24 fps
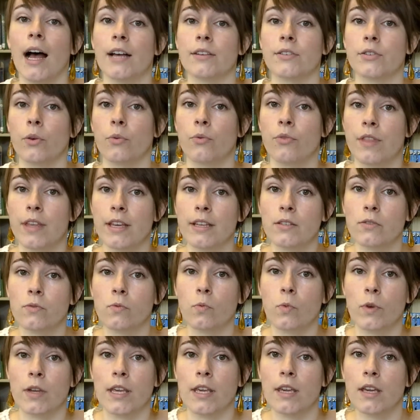So this
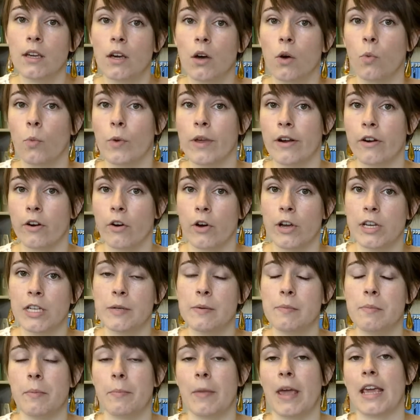week we are going
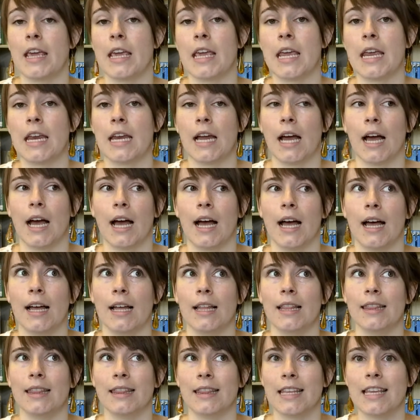to be making
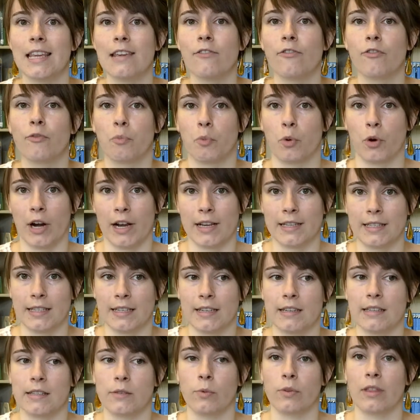leaf
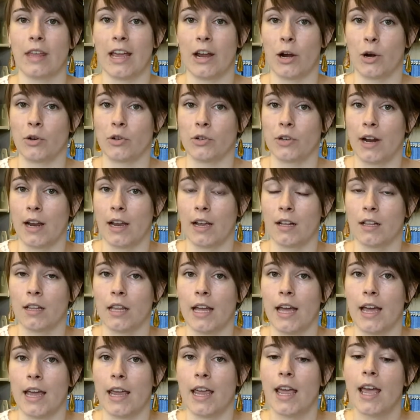presses with air dry
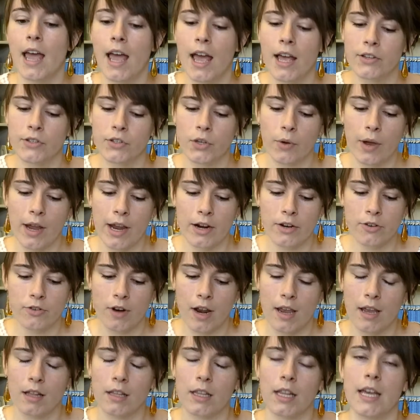clay. So air
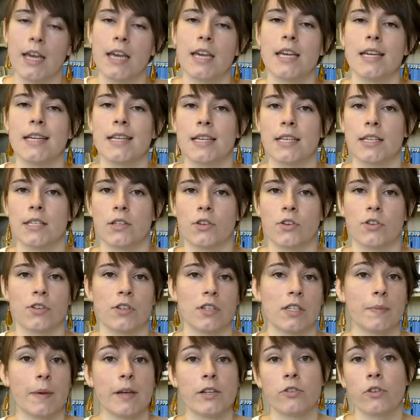dry clay is just a
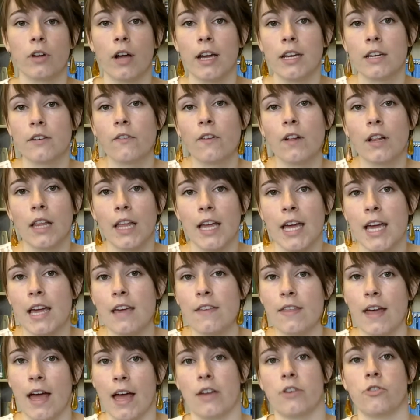special kind of clay
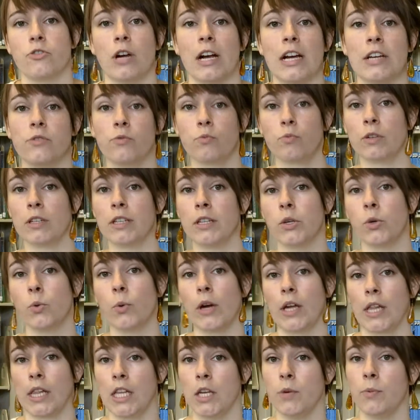that dries really
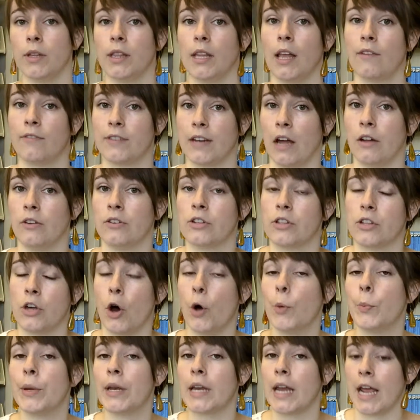quickly when left out into the
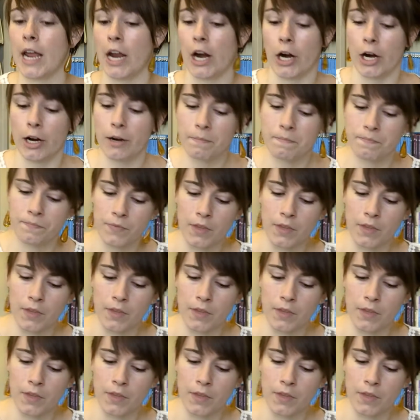open air.